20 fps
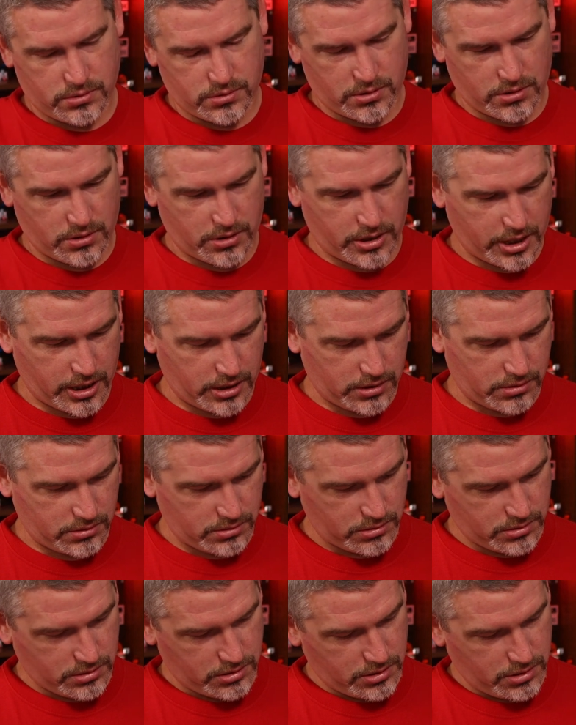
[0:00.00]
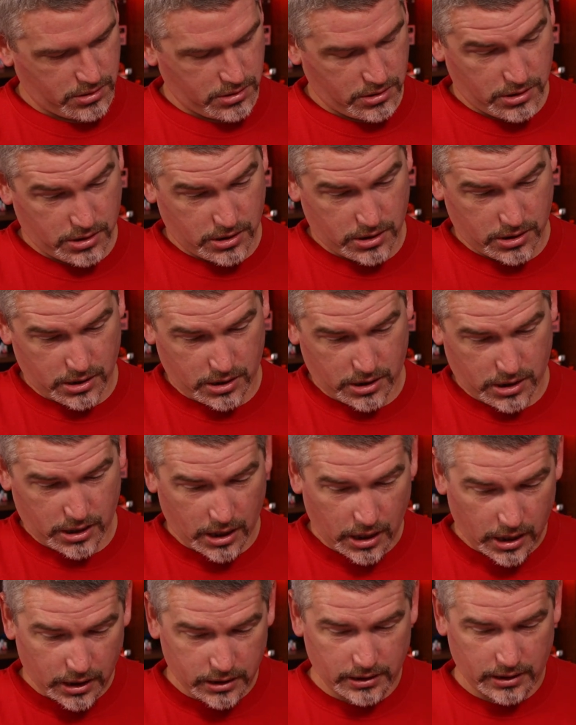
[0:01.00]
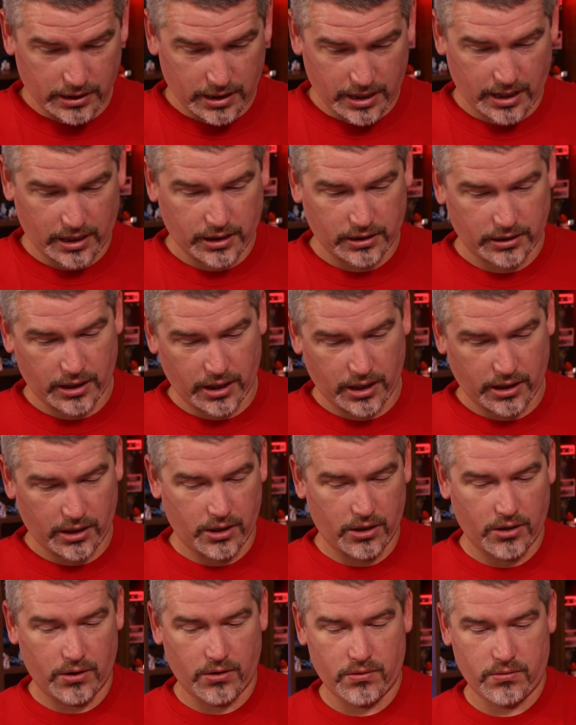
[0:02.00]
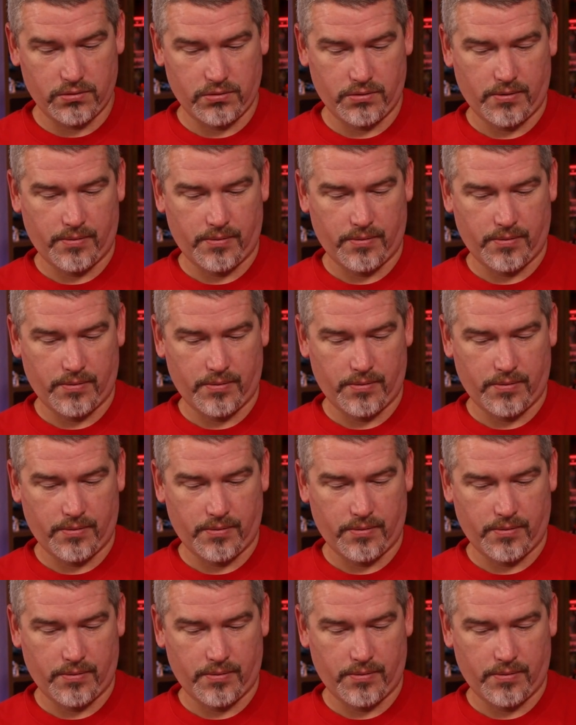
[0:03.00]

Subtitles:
All right, unlike Lego,